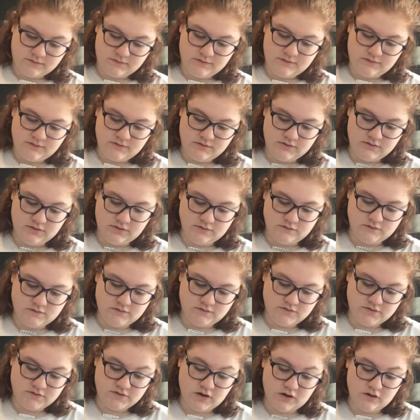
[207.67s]
you
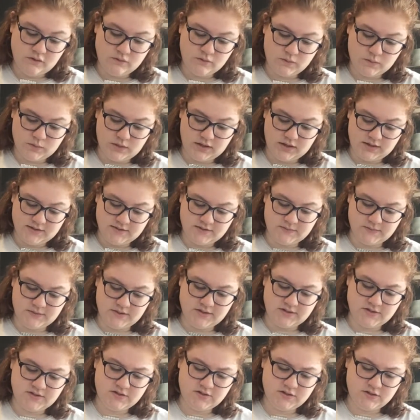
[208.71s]
don't want it to be
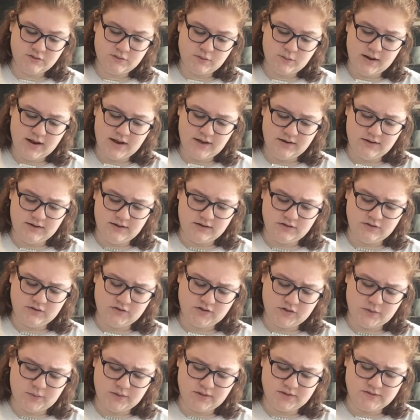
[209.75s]
too wet and you
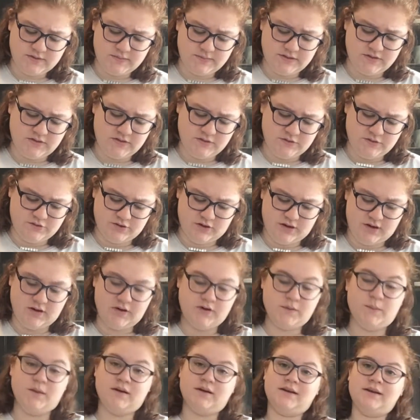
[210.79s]
don't want it to be too dry.
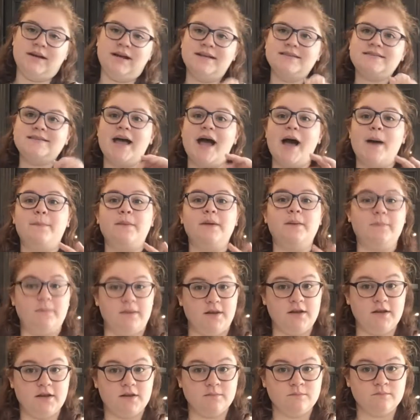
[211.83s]
You want a nice happy
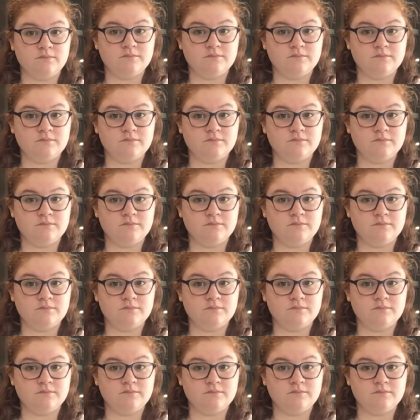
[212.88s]
medium.